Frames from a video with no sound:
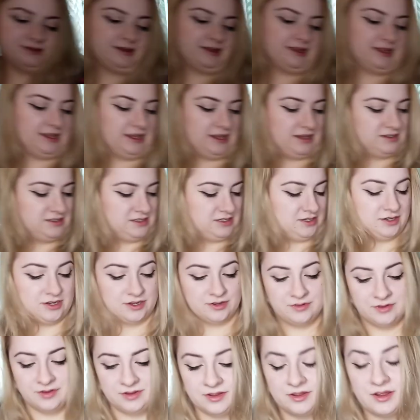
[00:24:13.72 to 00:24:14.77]
And you
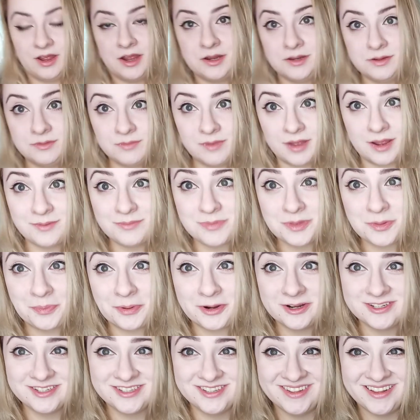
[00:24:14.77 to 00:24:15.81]
know, I'm I'm the
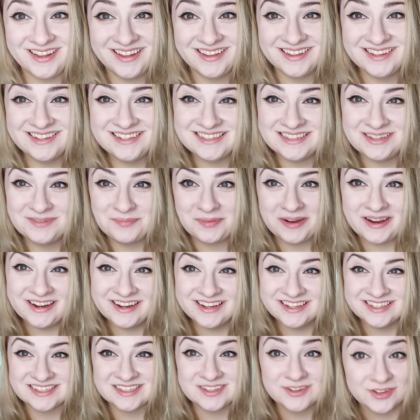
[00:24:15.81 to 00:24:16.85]
person that lists and
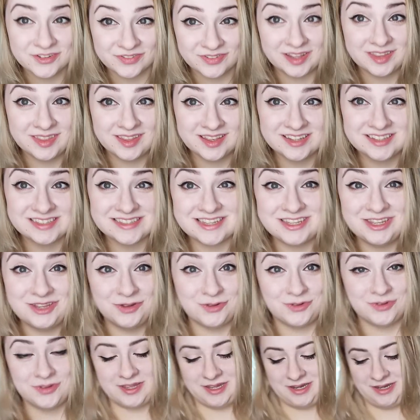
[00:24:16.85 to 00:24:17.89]
buys, so if I think it's
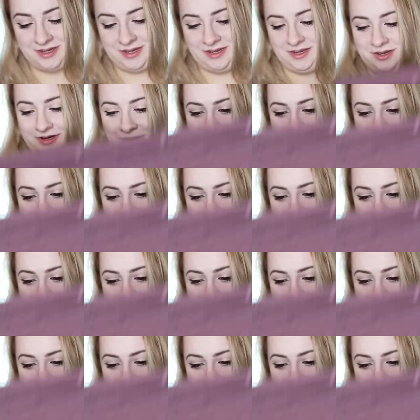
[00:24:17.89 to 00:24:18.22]
cute, then